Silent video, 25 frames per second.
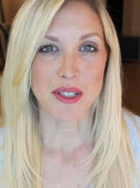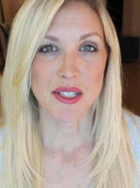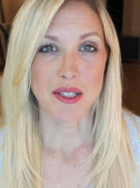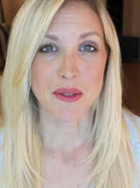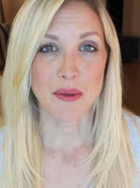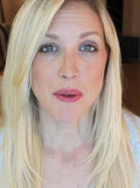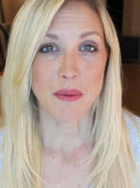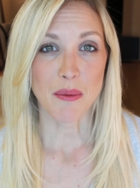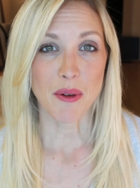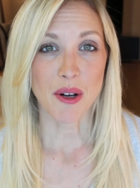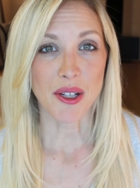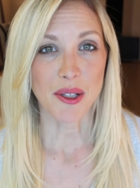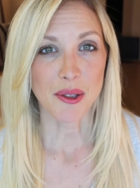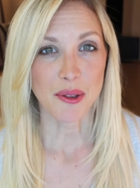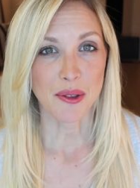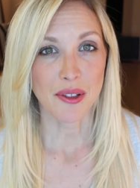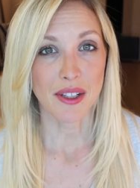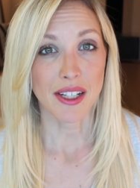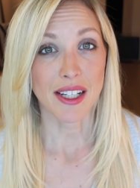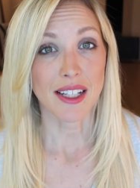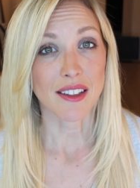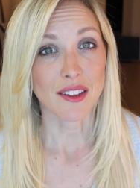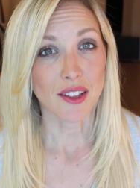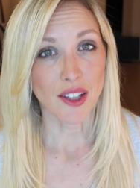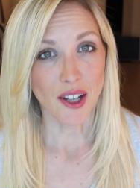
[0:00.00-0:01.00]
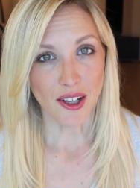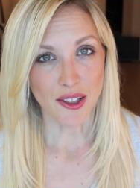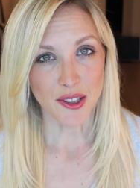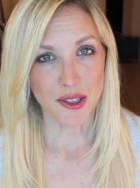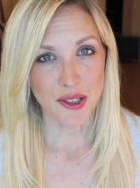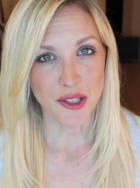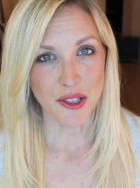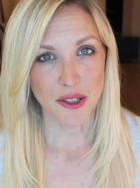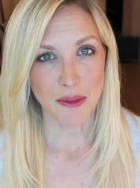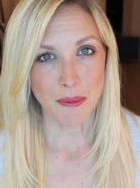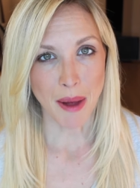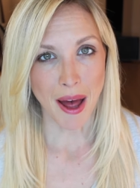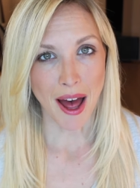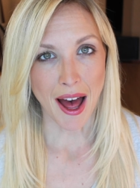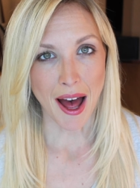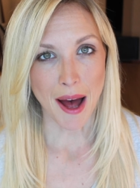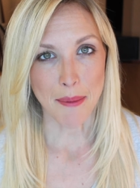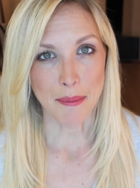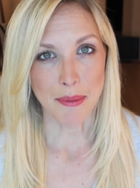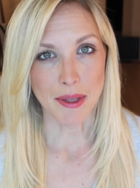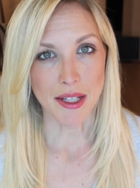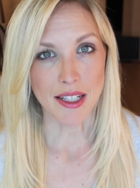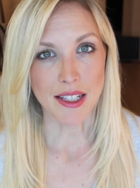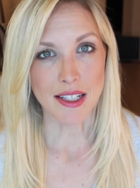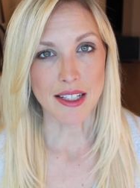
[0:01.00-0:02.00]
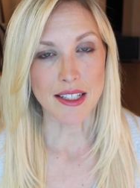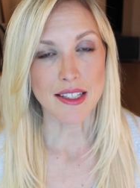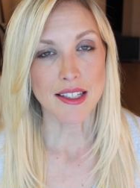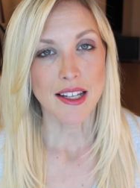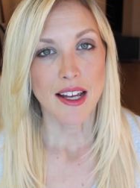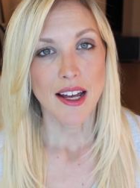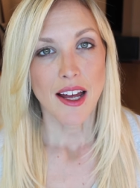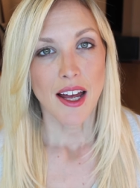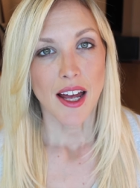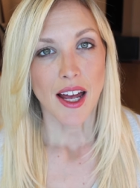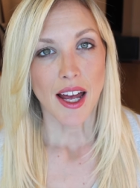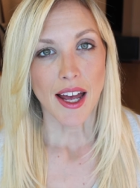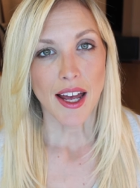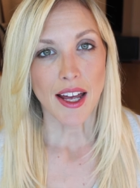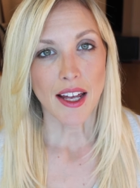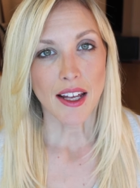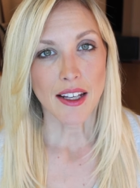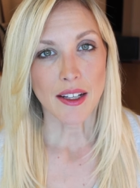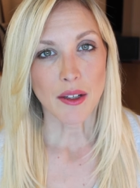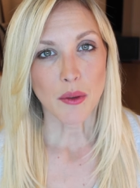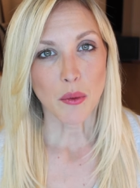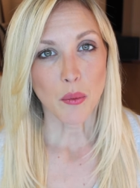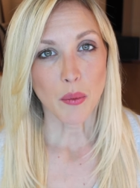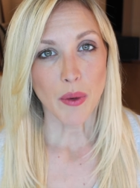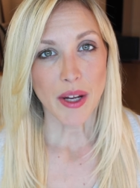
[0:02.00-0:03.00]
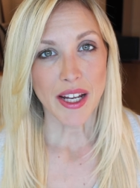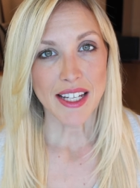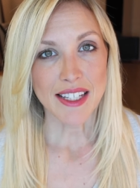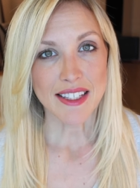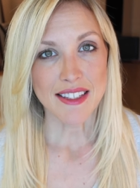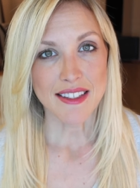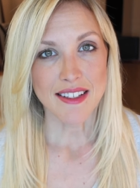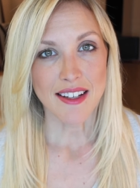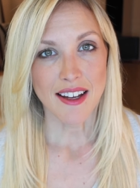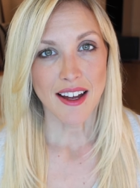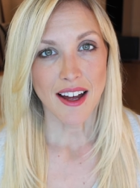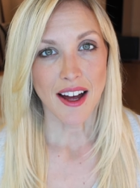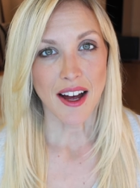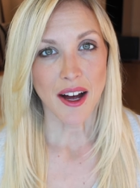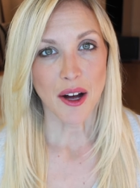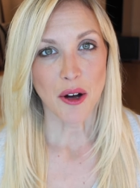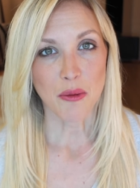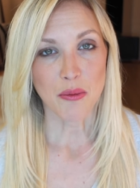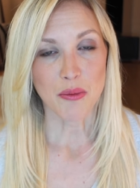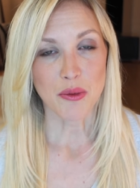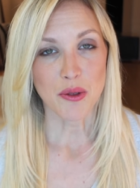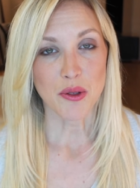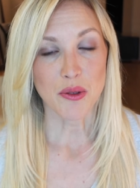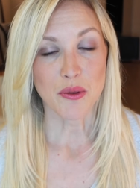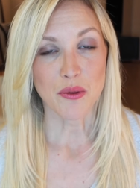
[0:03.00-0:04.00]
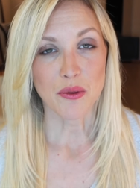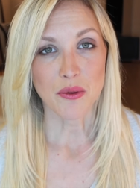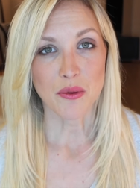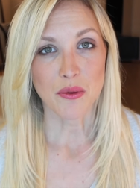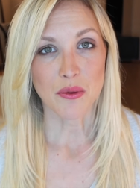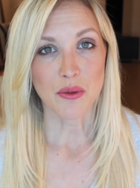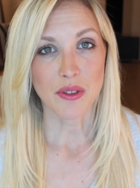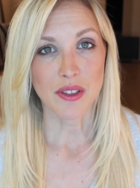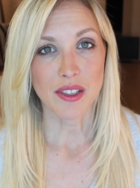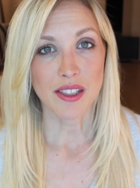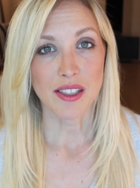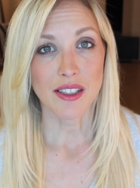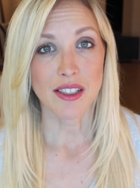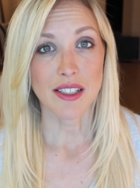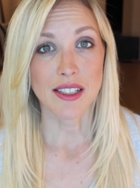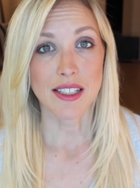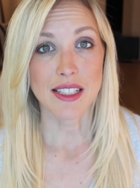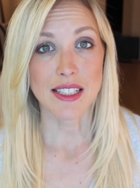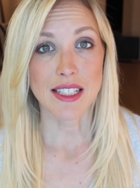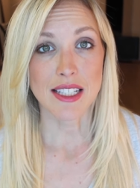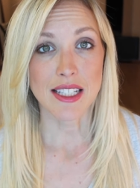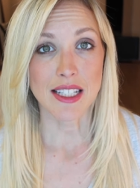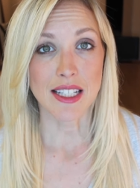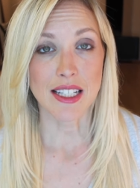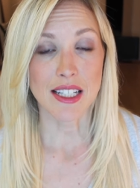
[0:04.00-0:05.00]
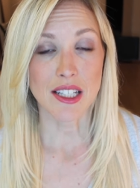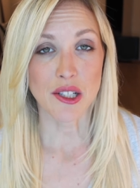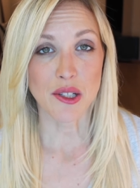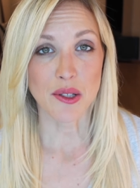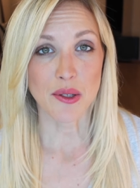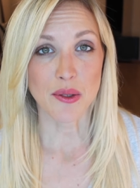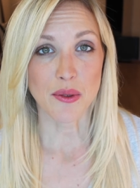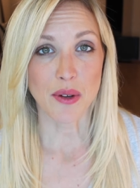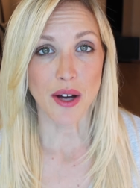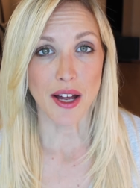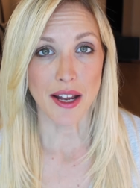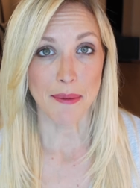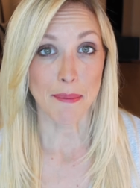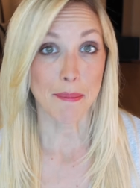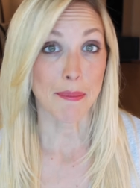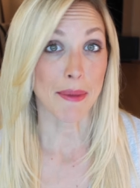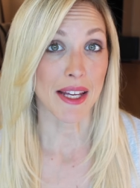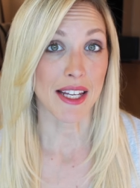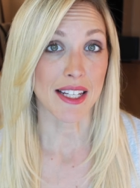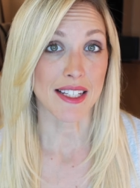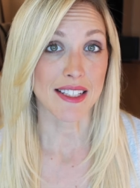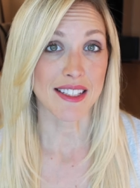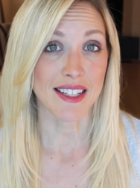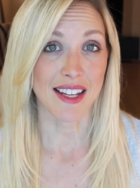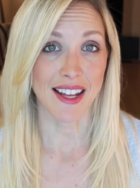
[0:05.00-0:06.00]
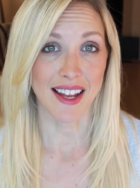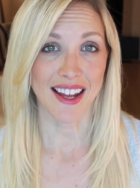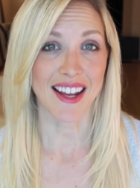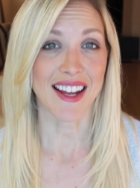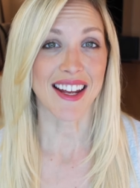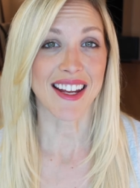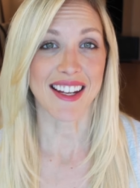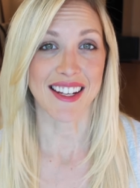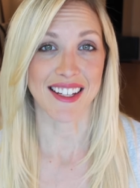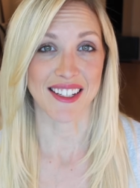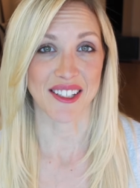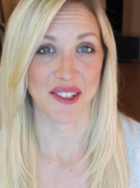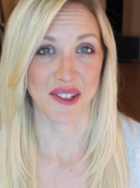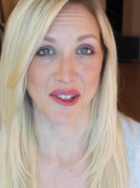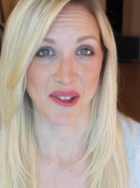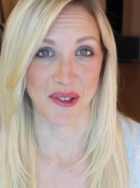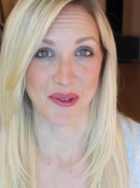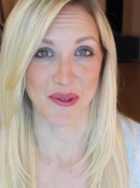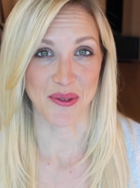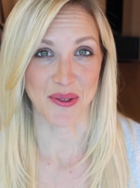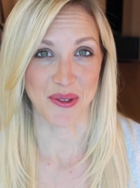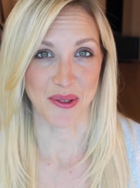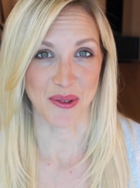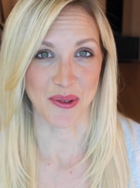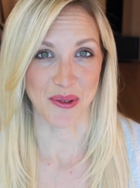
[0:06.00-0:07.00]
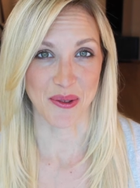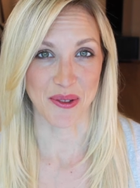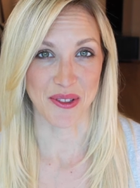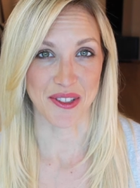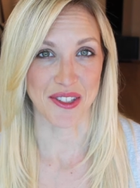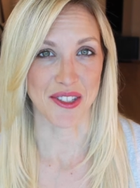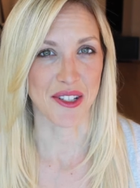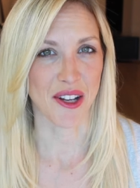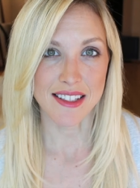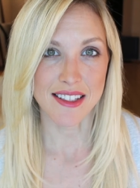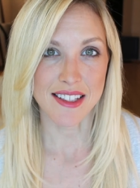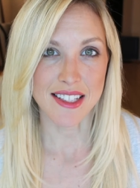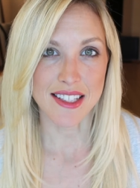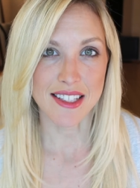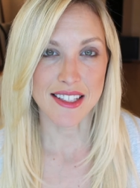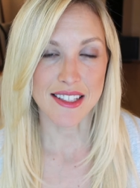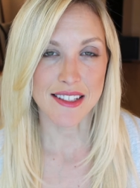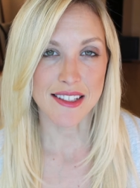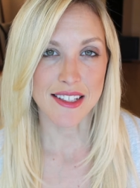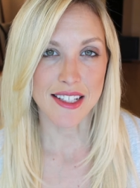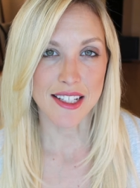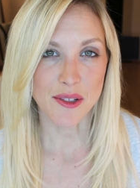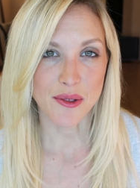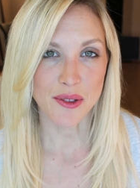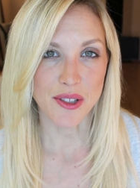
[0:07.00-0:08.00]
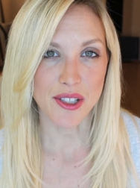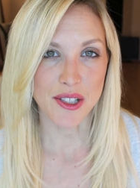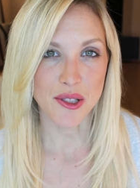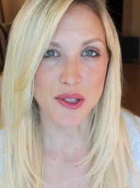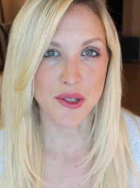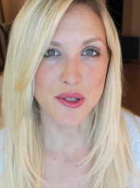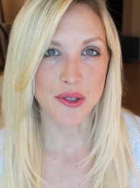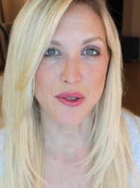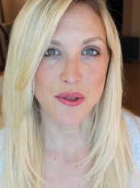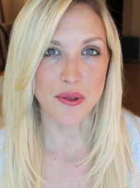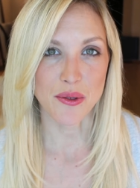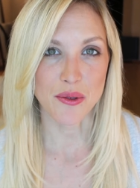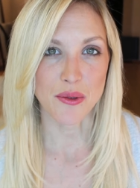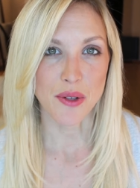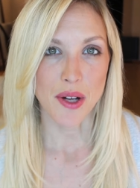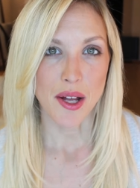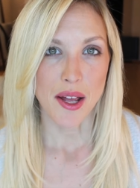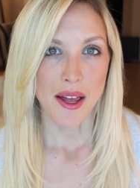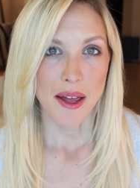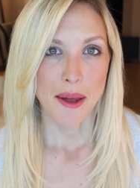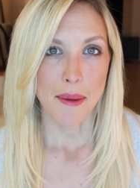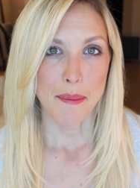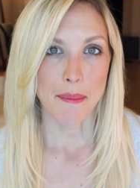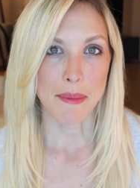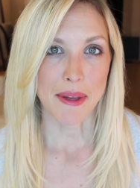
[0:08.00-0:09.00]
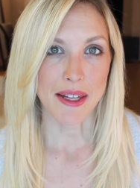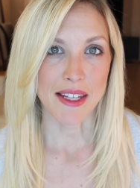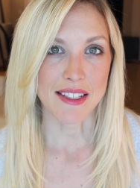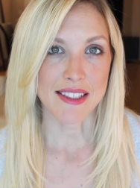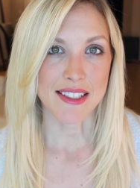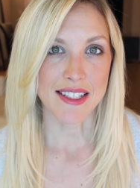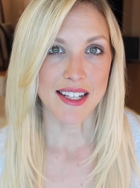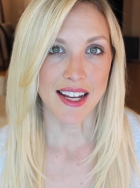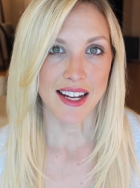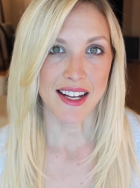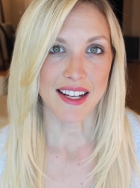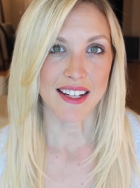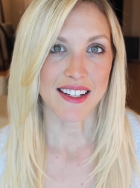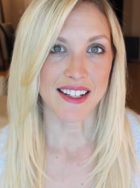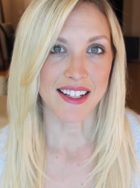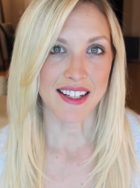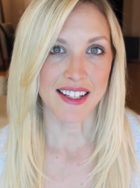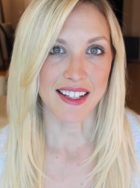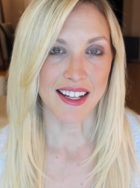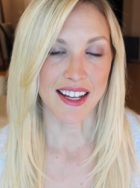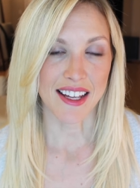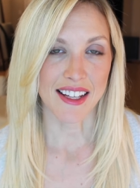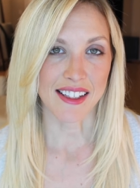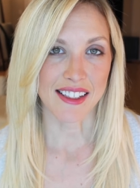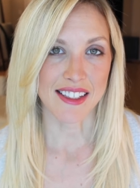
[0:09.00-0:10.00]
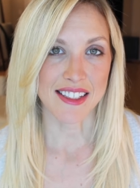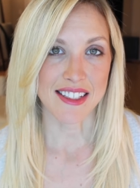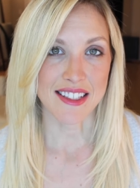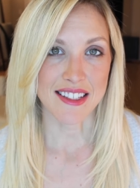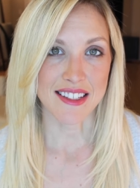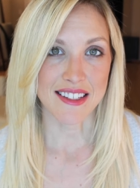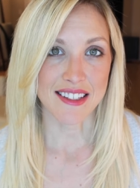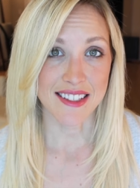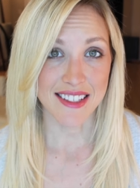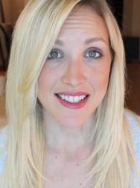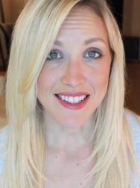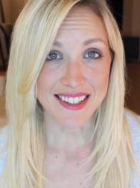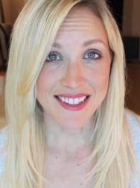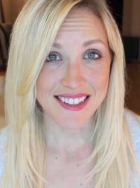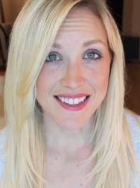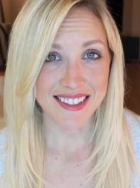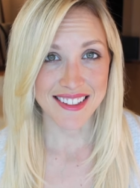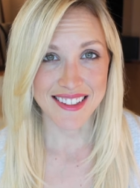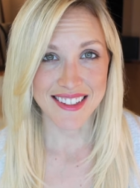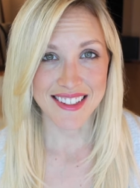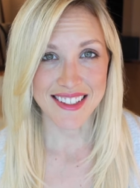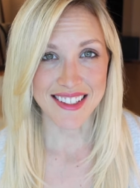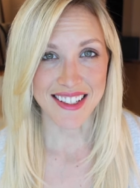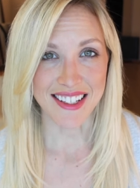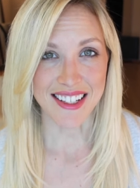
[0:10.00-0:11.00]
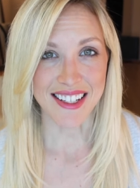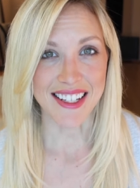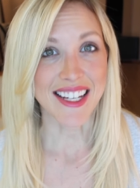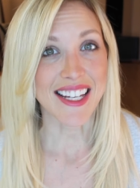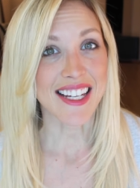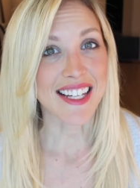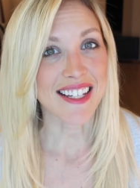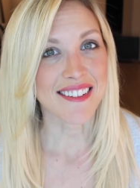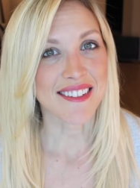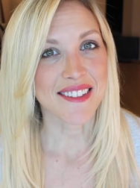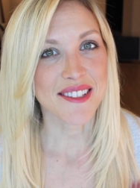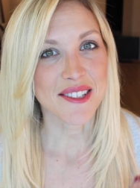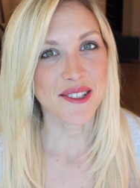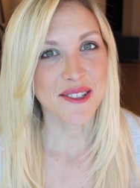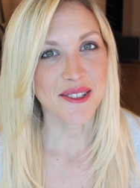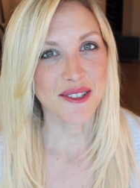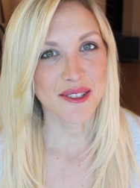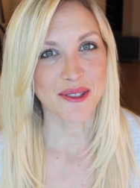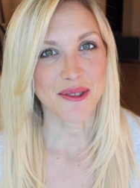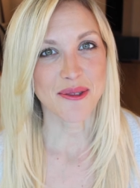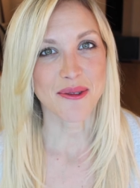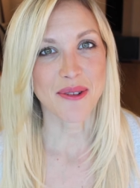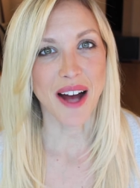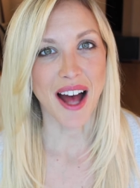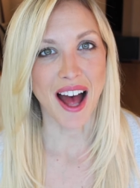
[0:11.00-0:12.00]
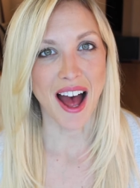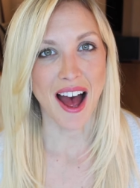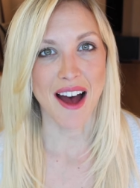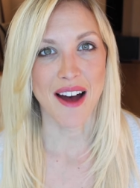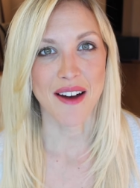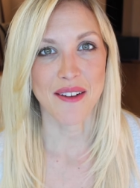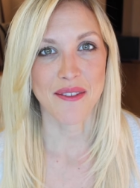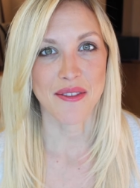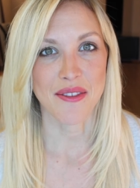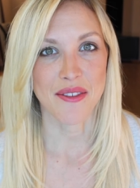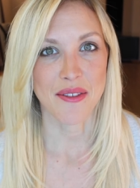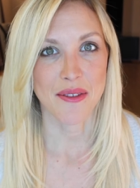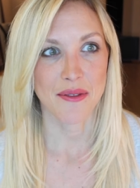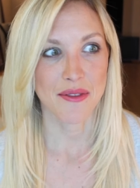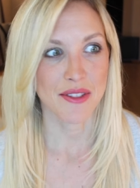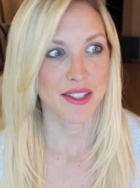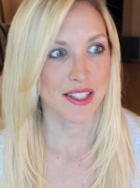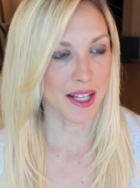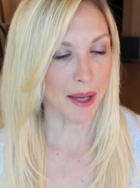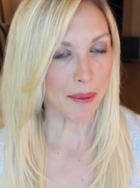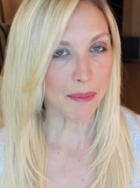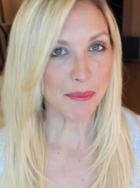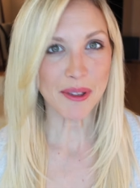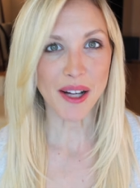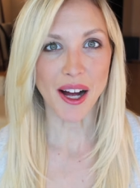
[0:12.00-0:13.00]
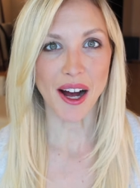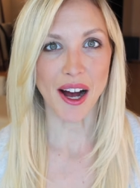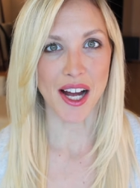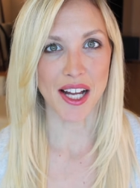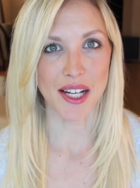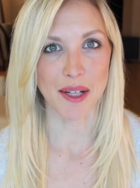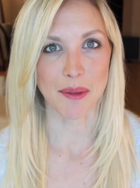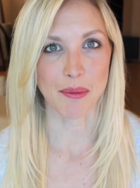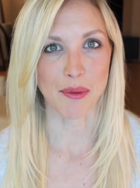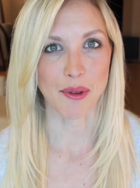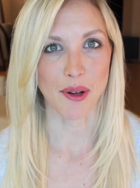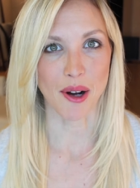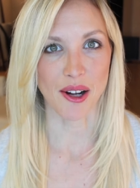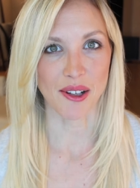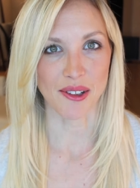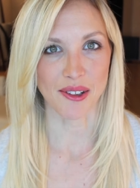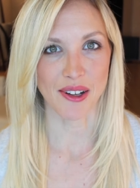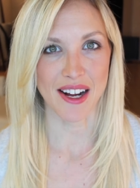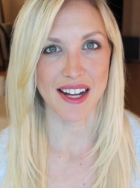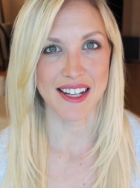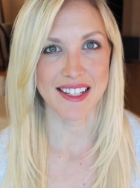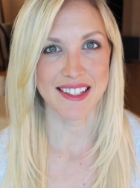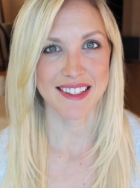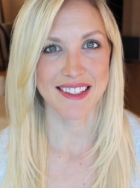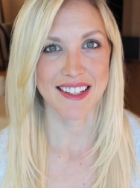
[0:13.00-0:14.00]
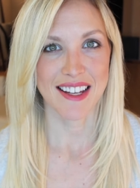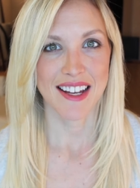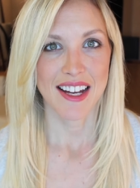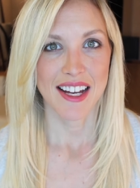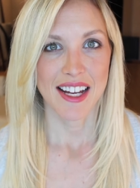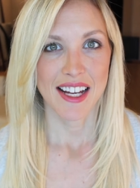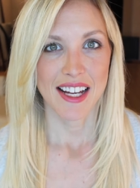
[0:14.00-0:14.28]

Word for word: do is we want to create long-term happiness and ways to help you continue and maintain those goals. Now, the secret to maintaining consistency is to have some kind of progress,